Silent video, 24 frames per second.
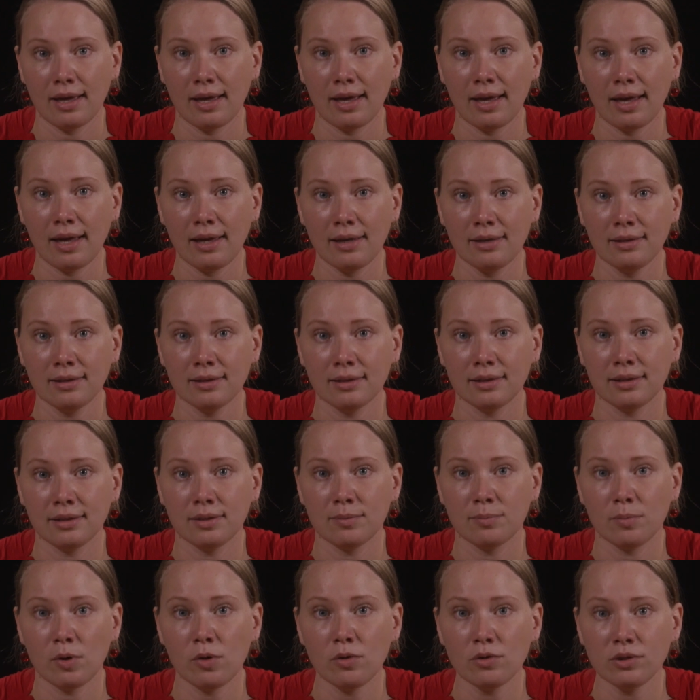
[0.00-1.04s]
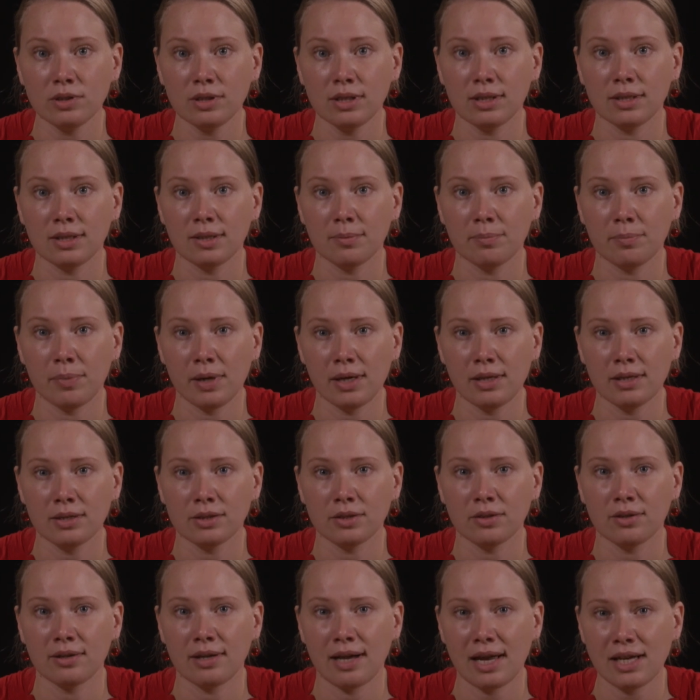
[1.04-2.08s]
and it mostly depends
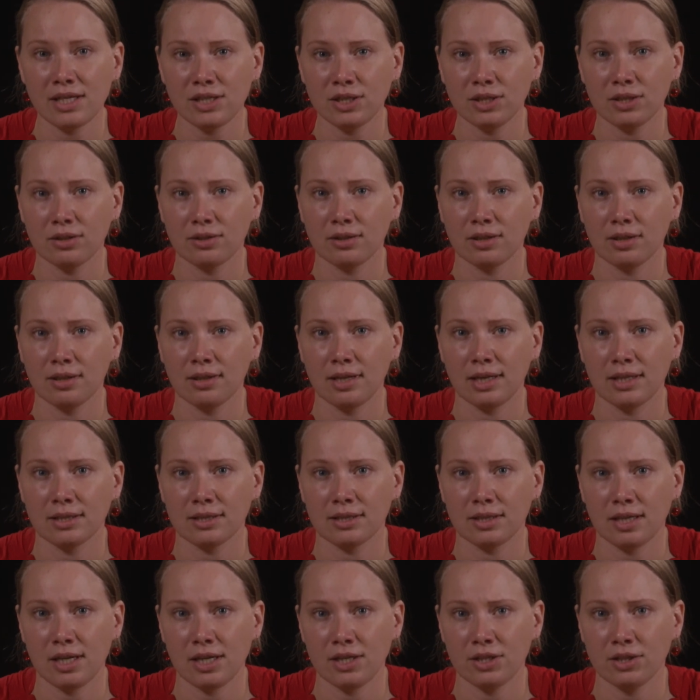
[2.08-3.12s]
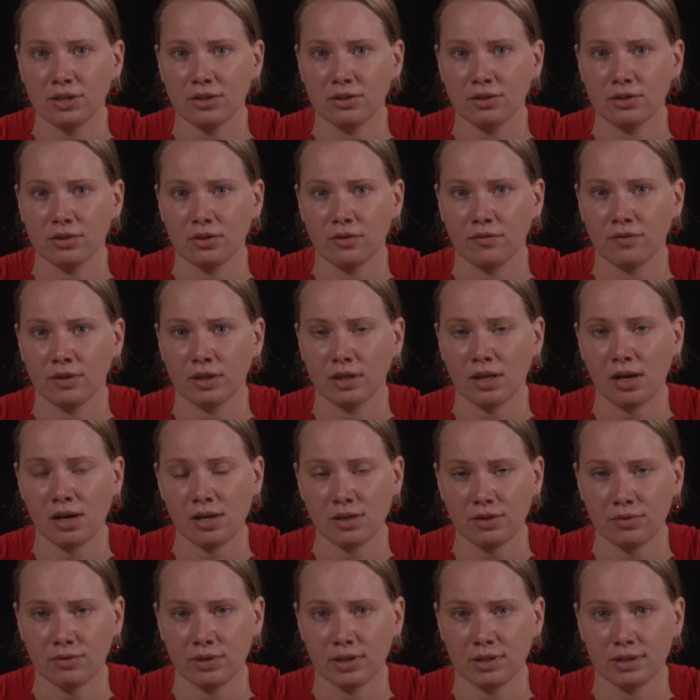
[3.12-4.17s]
on national legislations of the
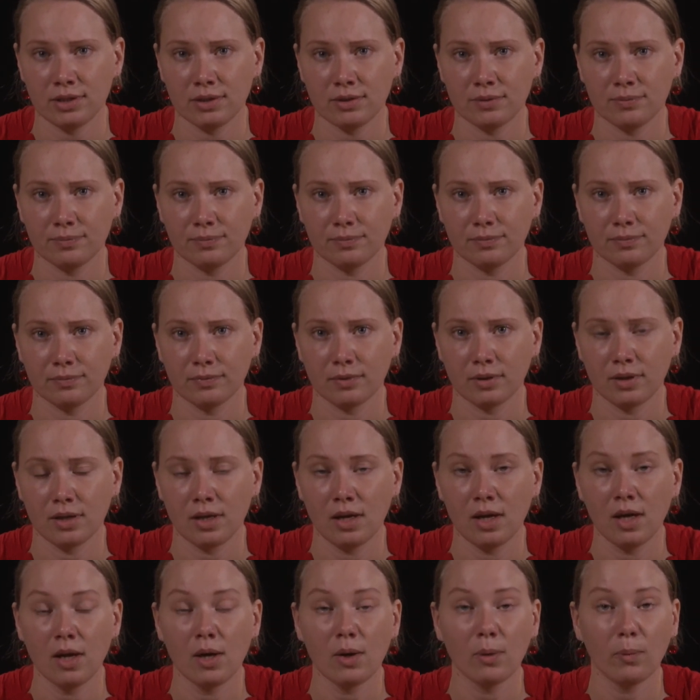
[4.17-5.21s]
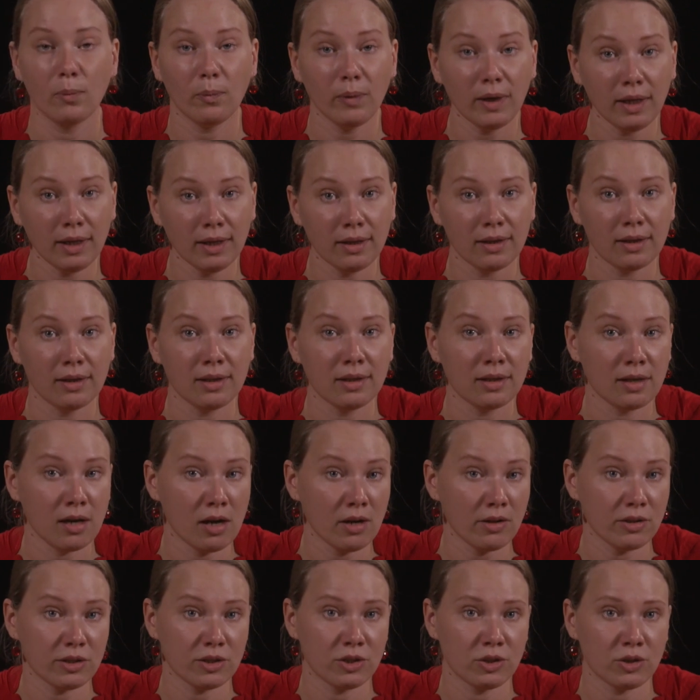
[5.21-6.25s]
countries. We
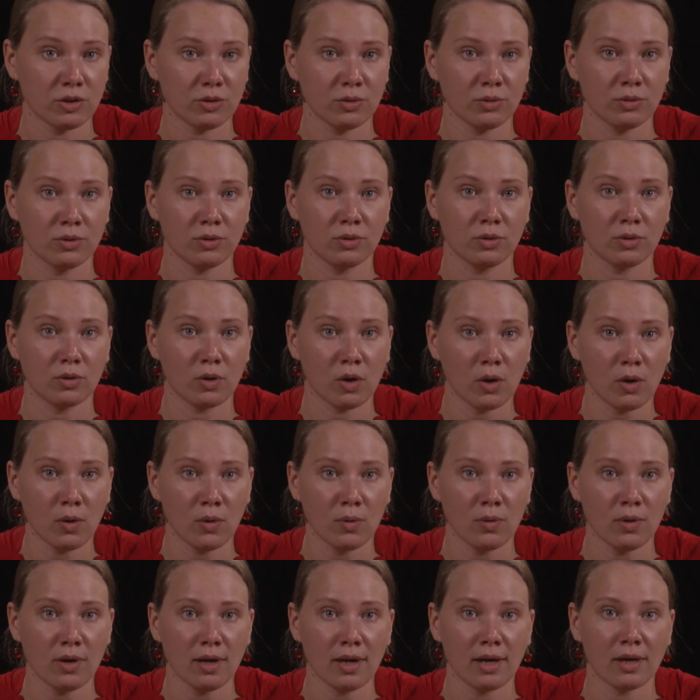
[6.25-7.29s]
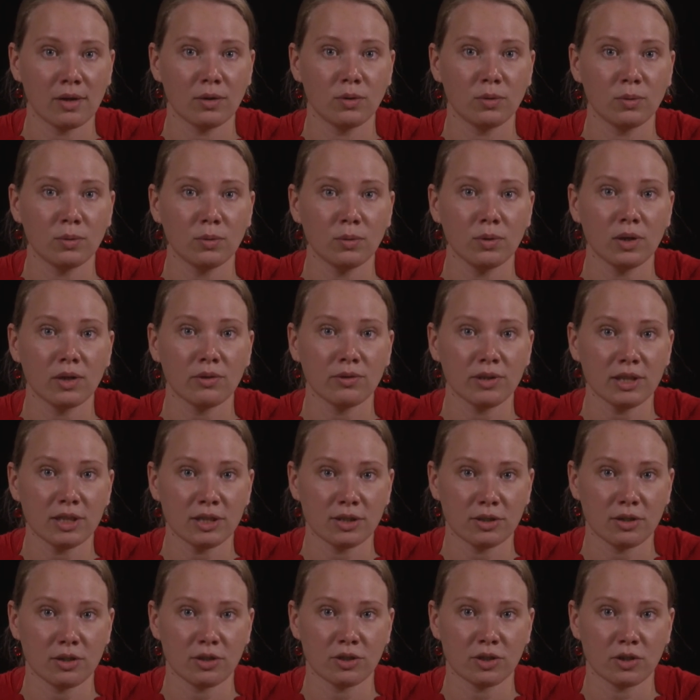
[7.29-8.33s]
encourage you to go and do a
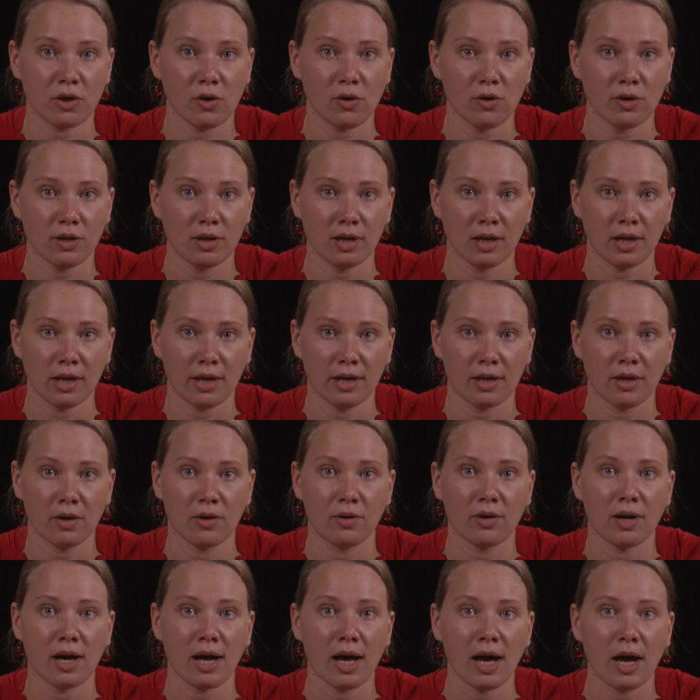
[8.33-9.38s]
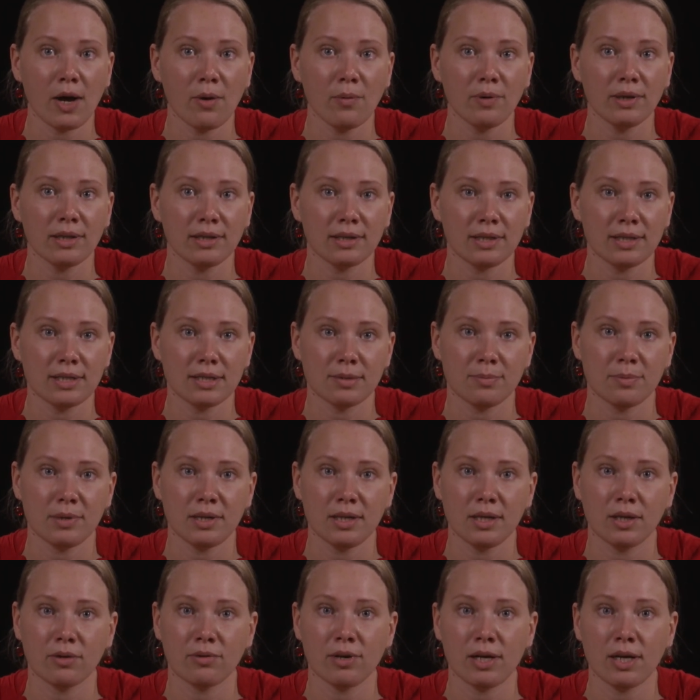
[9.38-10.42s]
research online on how it is
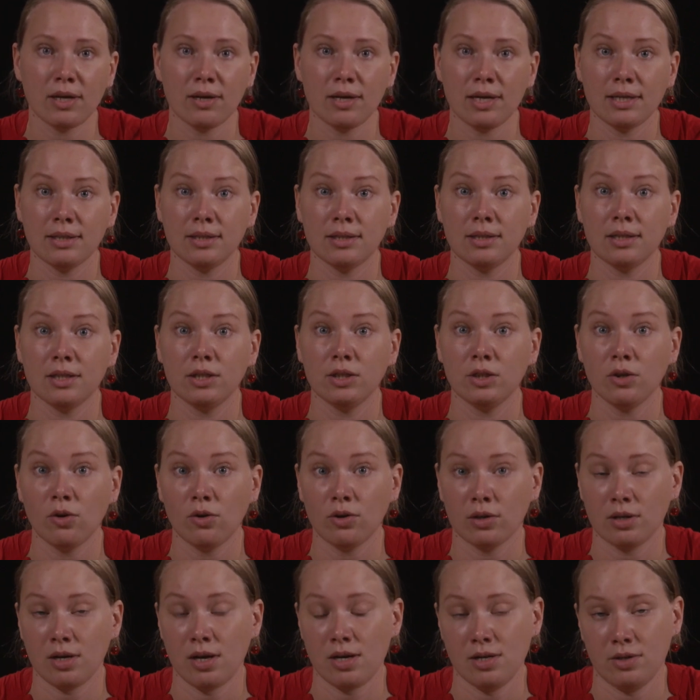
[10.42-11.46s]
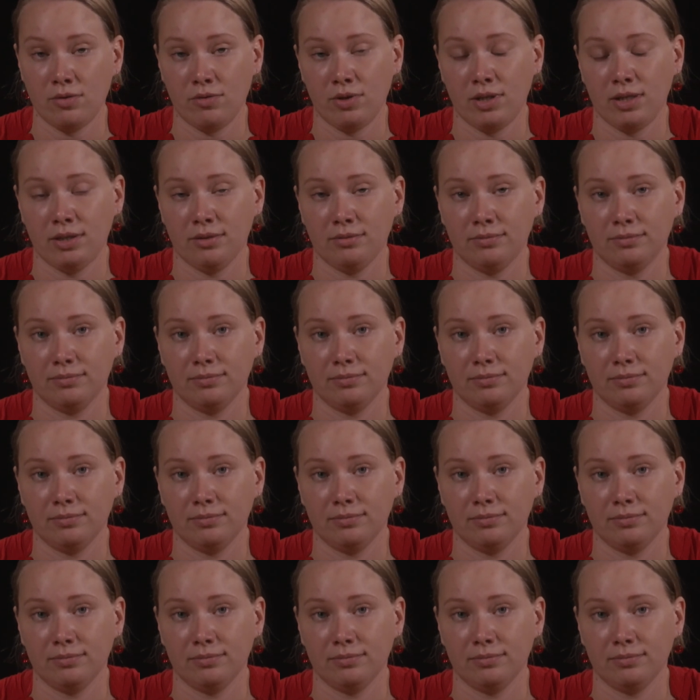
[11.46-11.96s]
being regulated in your country.